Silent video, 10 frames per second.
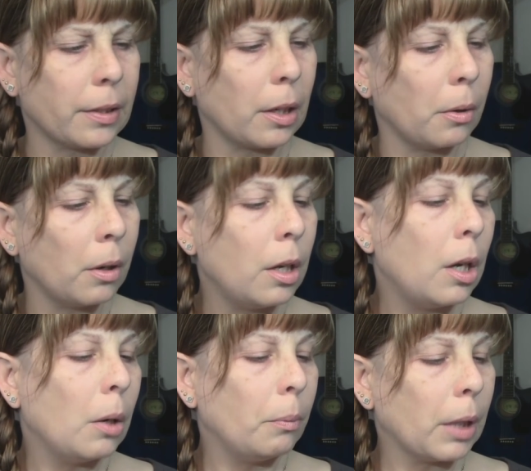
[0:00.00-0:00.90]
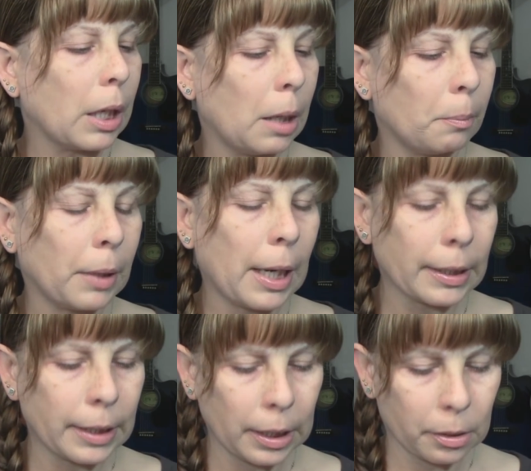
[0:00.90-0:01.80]
So we got
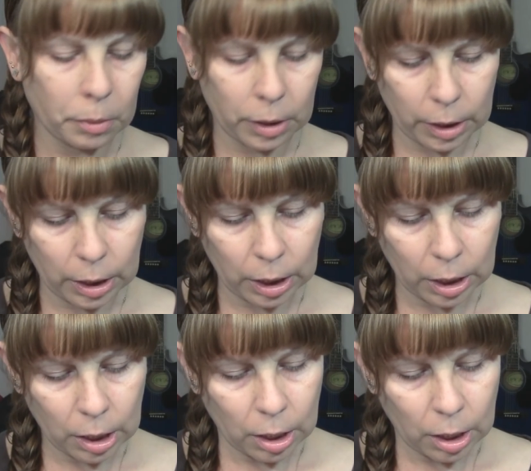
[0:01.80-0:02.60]
Black Teakwood,